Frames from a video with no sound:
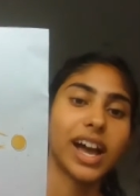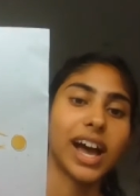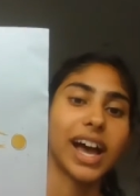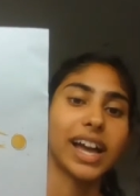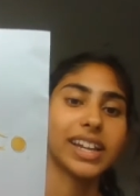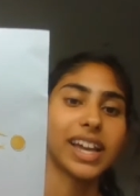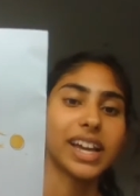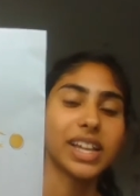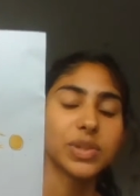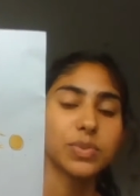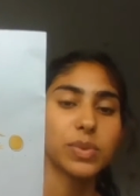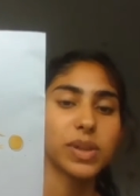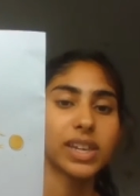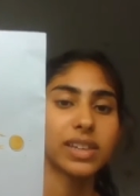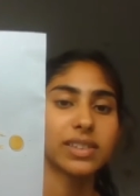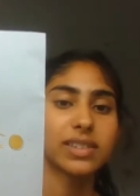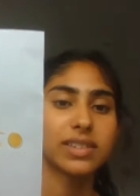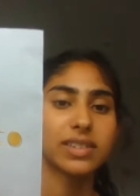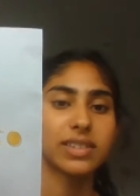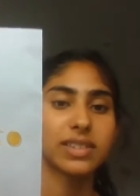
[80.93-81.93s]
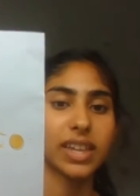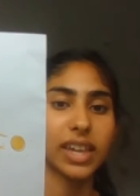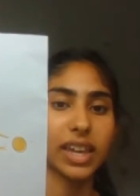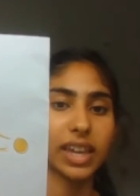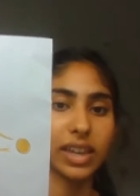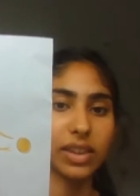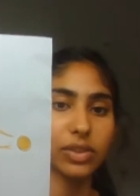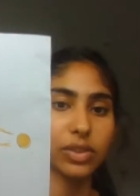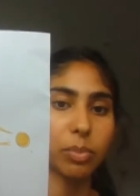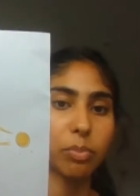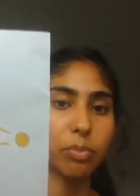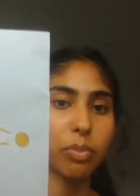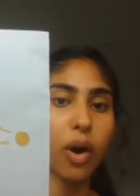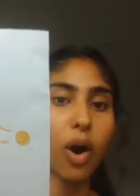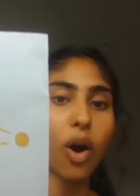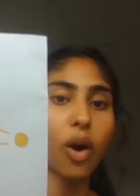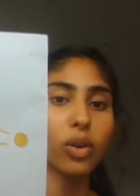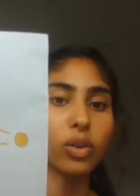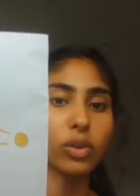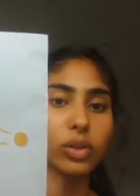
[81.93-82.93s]
And as we can see, the
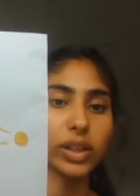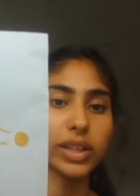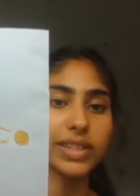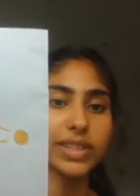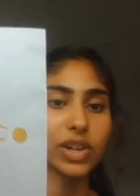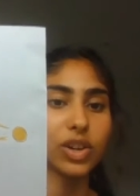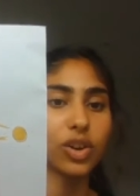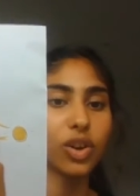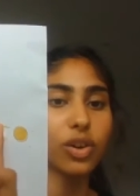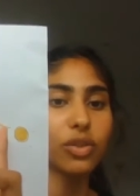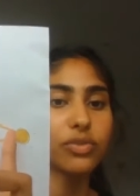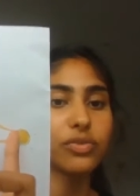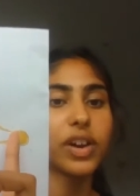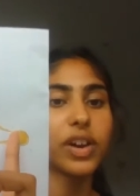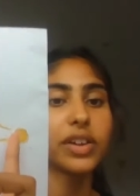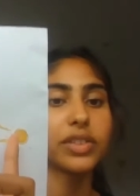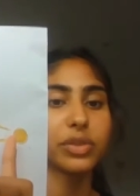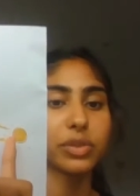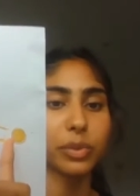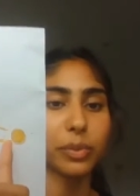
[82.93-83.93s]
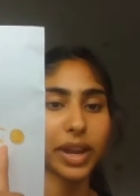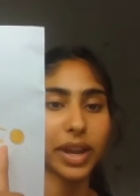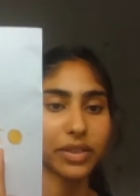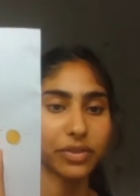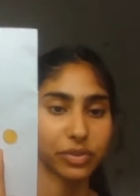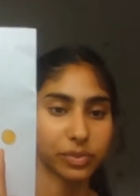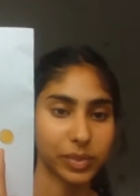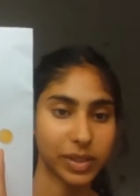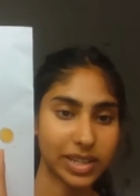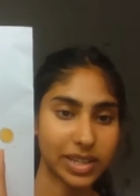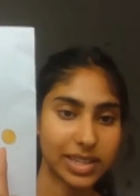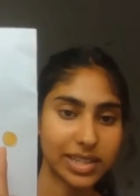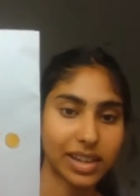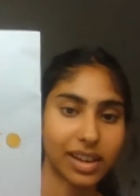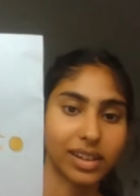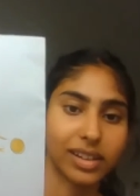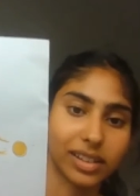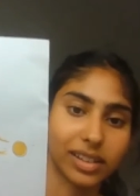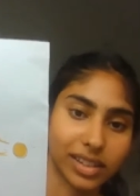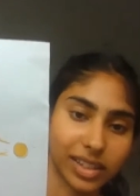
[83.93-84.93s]
pole is a lot further away from the
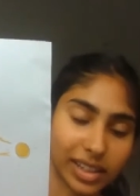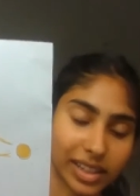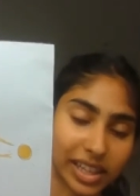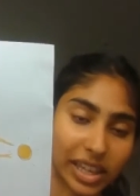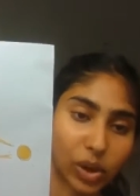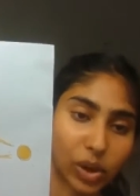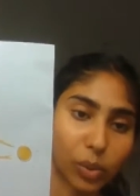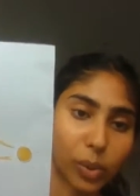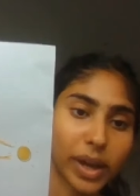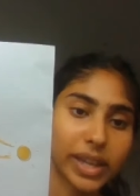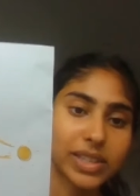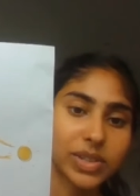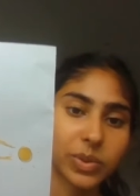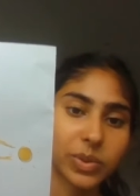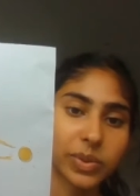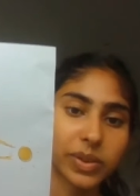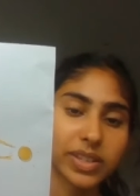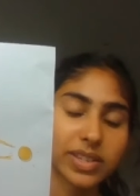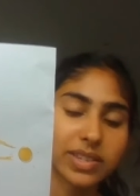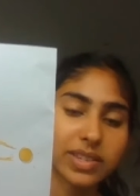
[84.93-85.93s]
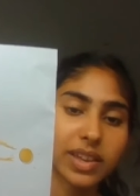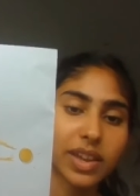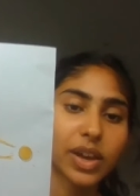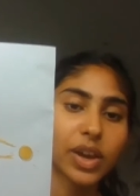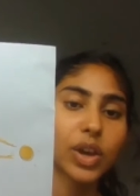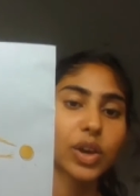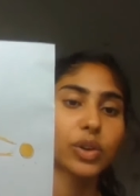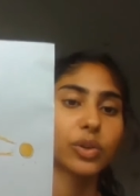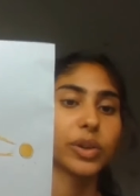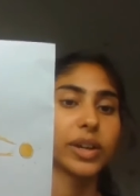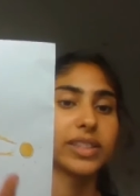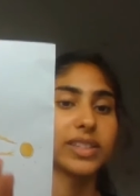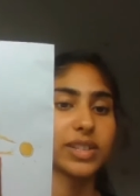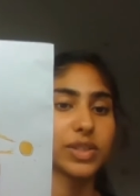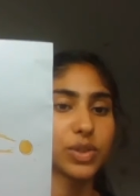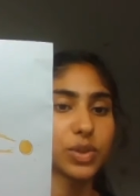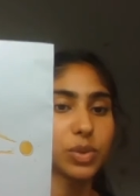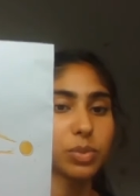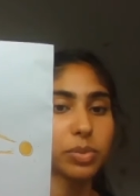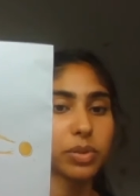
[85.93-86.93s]
Sun than the equator is,
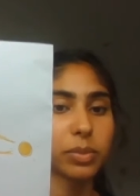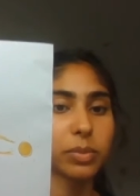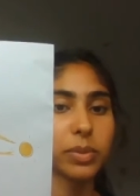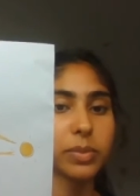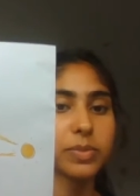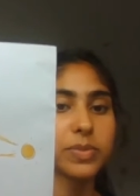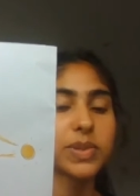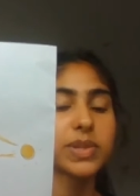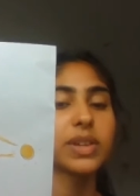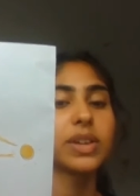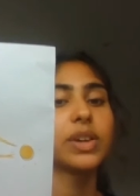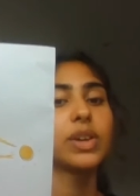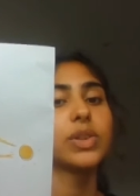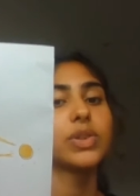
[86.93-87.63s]
creating two problems.